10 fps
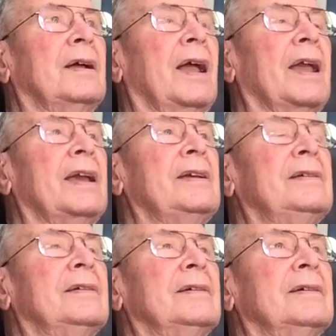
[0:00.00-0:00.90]

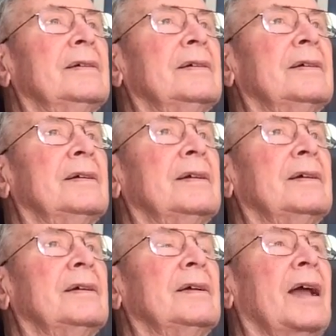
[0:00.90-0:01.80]

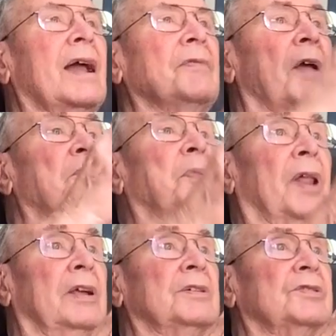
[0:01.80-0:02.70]
they were
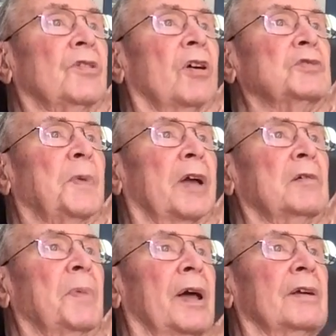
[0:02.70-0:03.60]
playing the Star Spangled
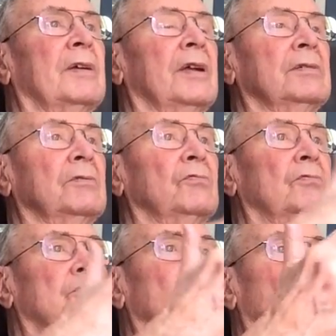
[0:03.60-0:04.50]
Banner, and the
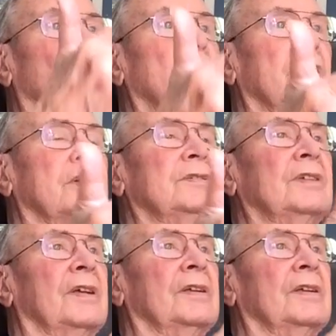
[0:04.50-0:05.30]
rule is that